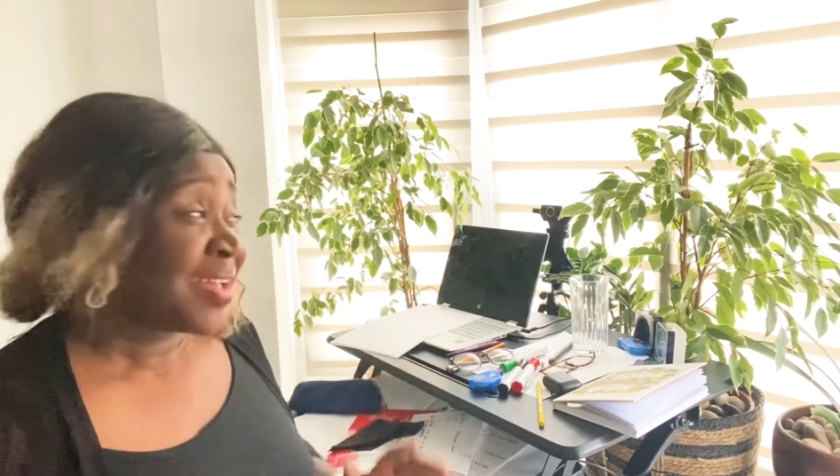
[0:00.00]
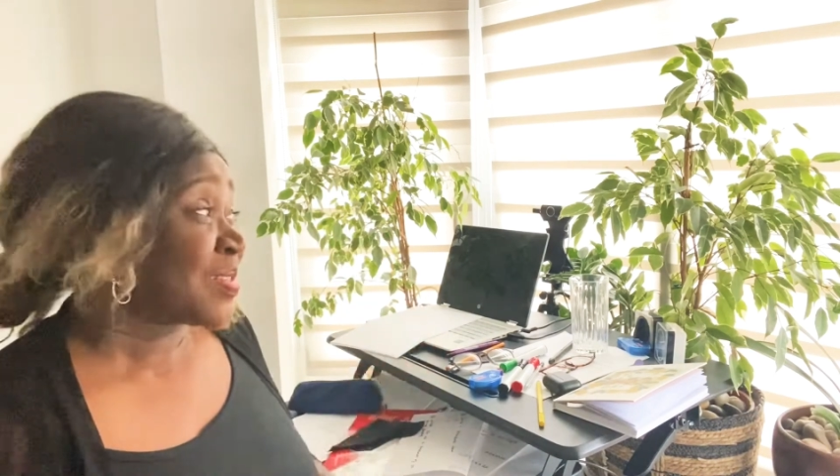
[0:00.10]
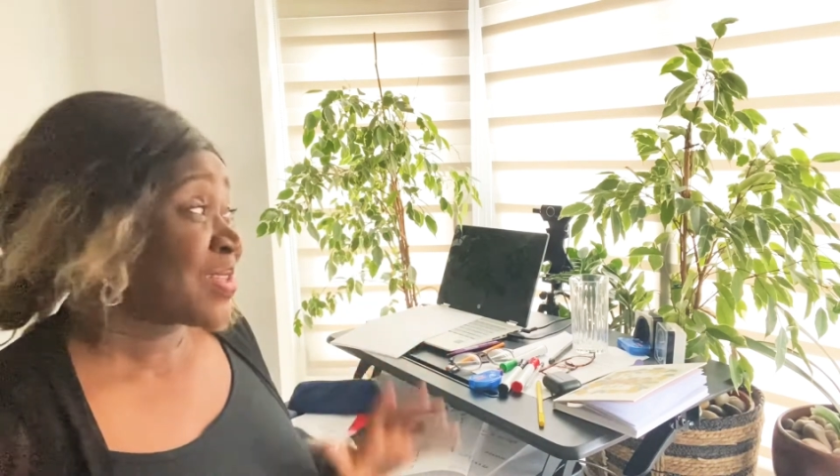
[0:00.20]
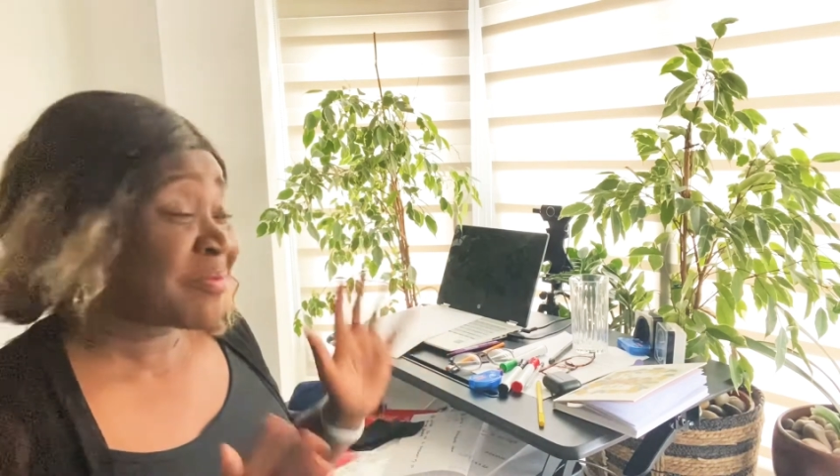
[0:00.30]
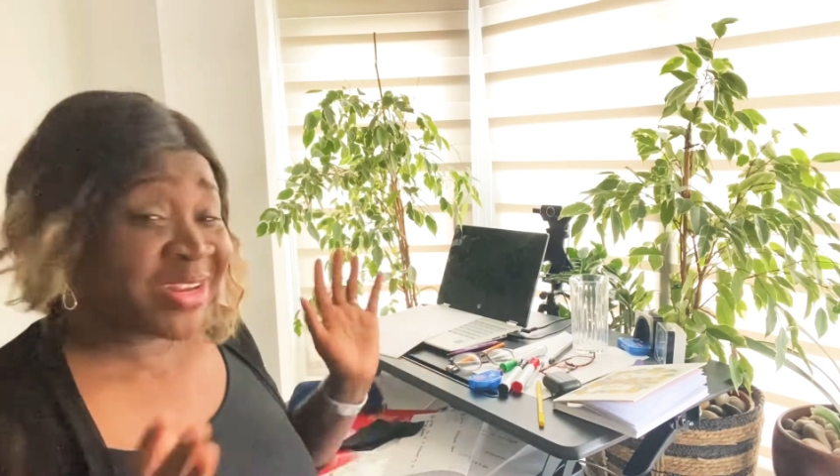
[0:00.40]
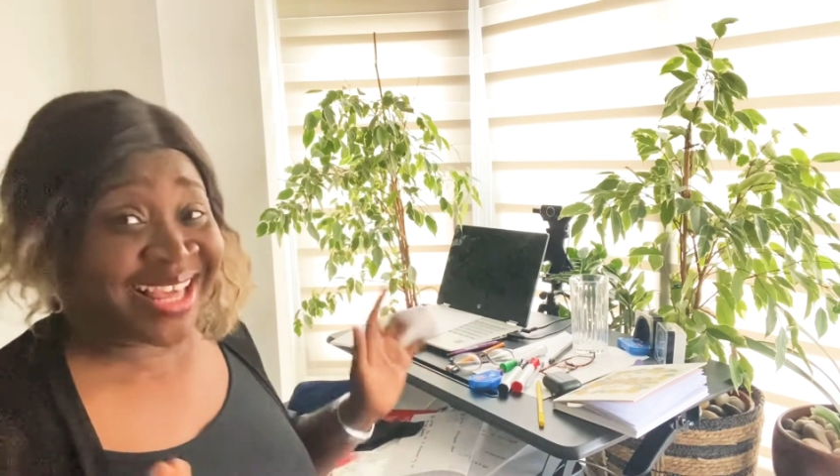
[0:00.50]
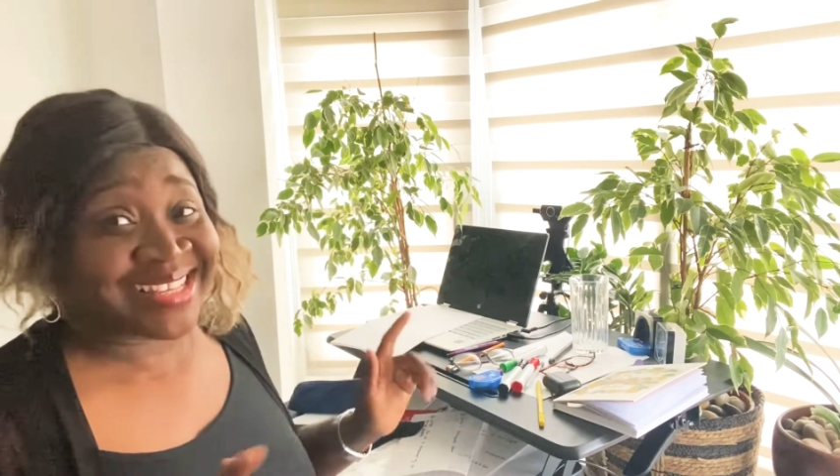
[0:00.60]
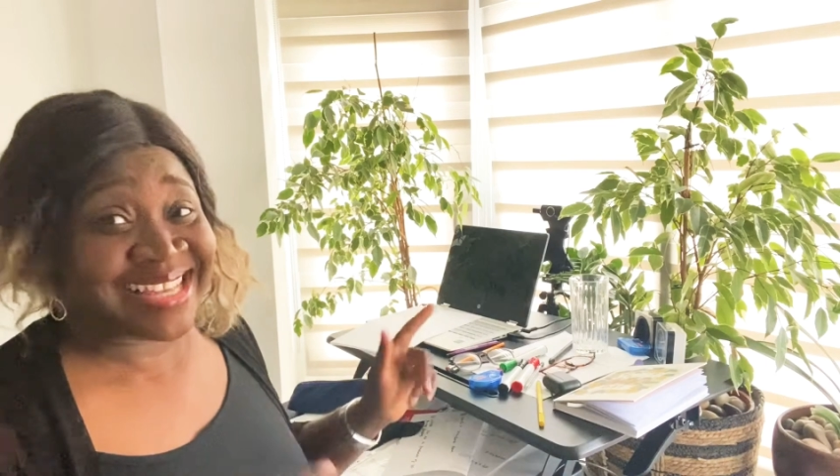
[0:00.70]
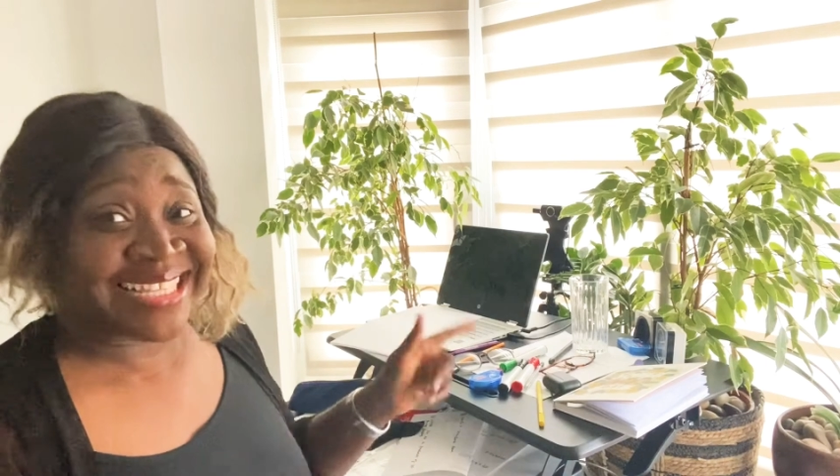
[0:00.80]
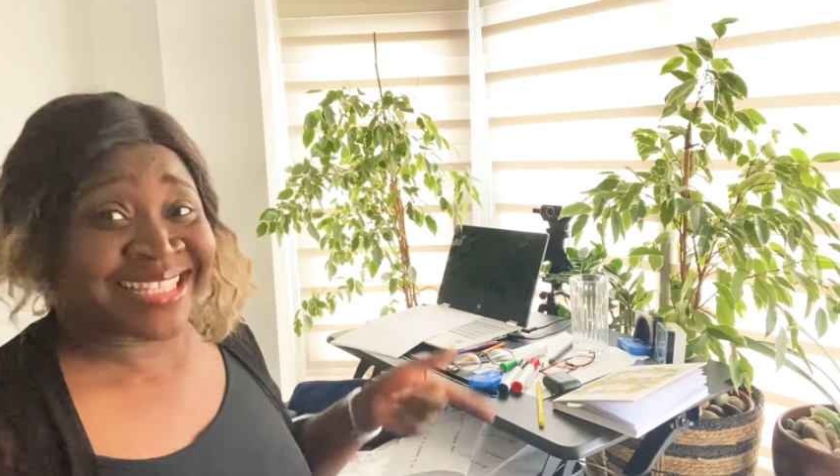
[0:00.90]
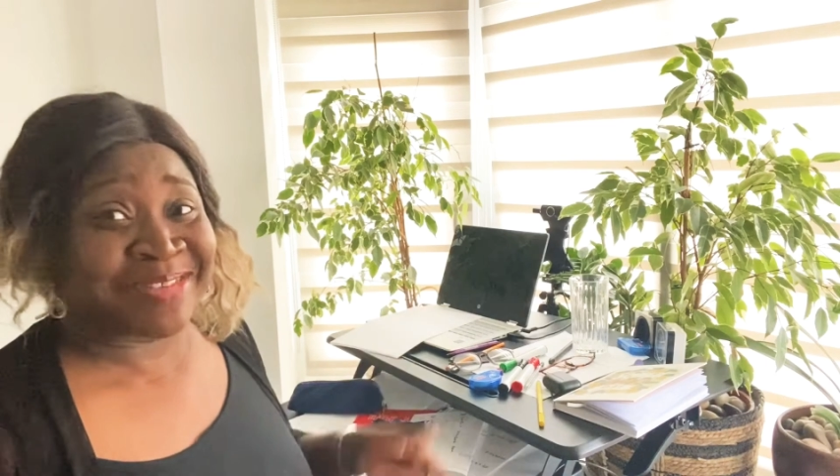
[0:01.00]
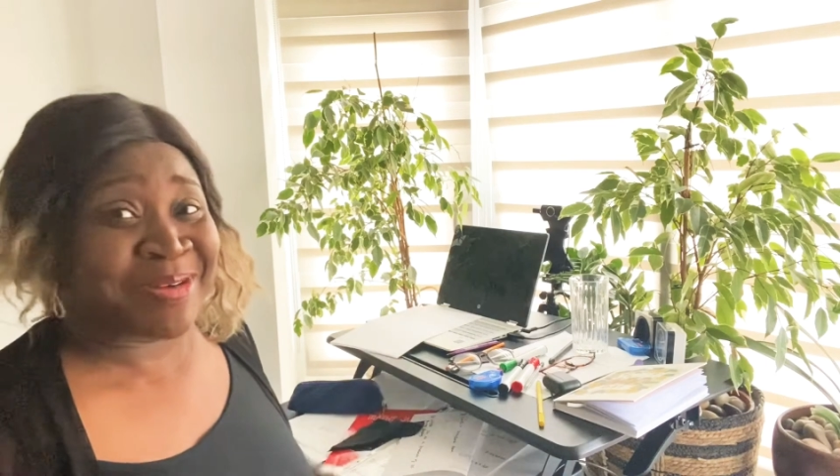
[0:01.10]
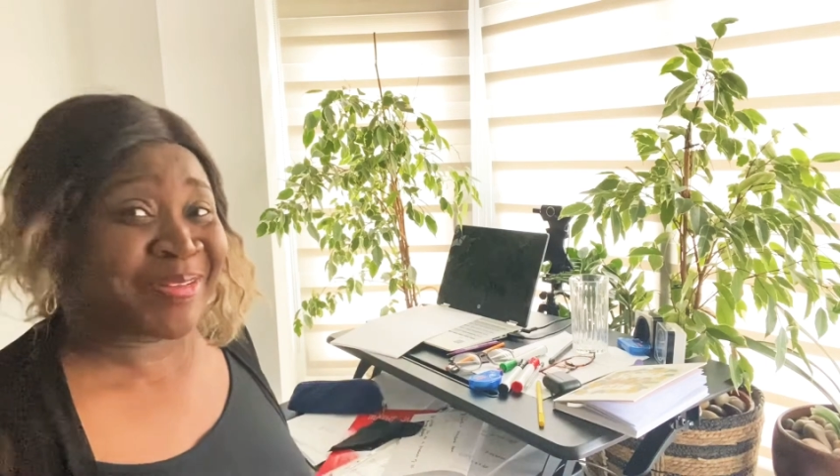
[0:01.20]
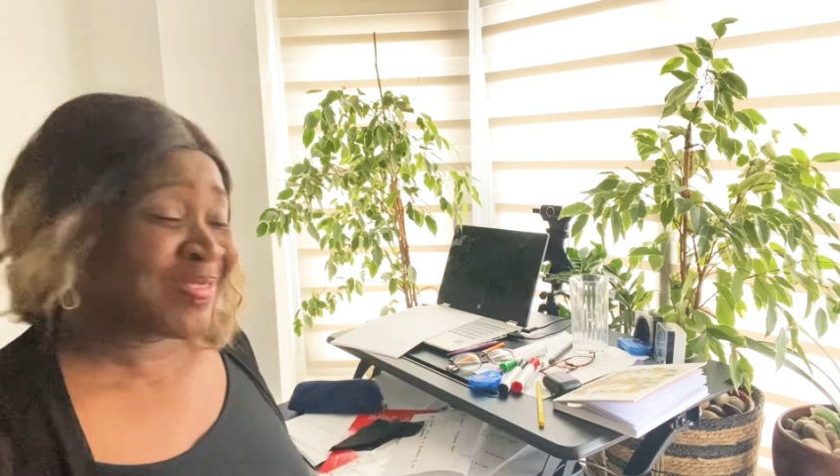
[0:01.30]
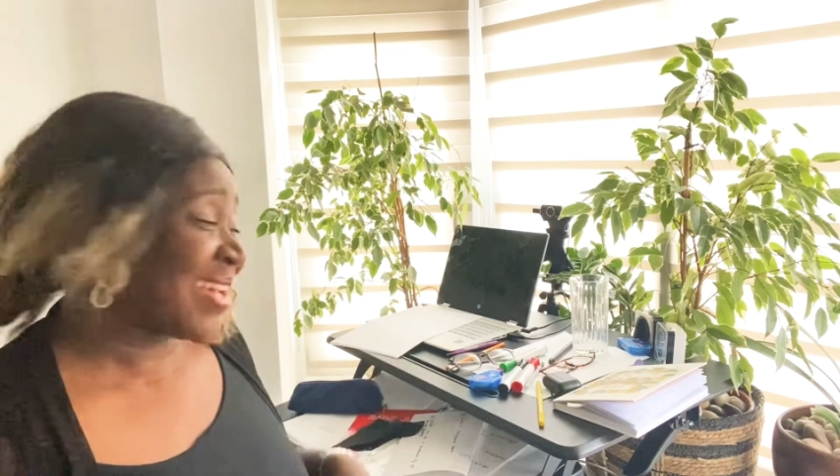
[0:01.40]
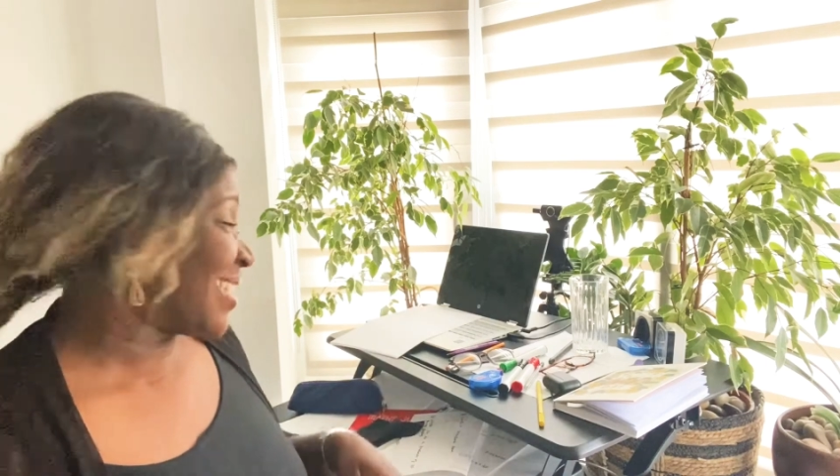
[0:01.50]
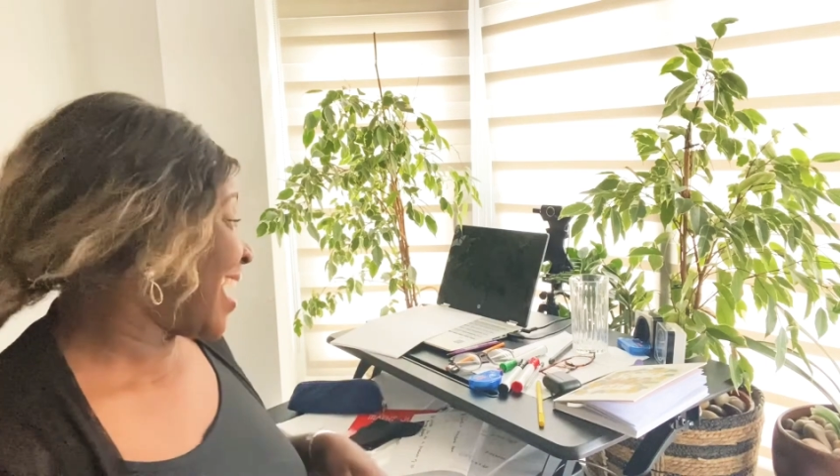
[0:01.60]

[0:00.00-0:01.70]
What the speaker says: So I'm really excited about that.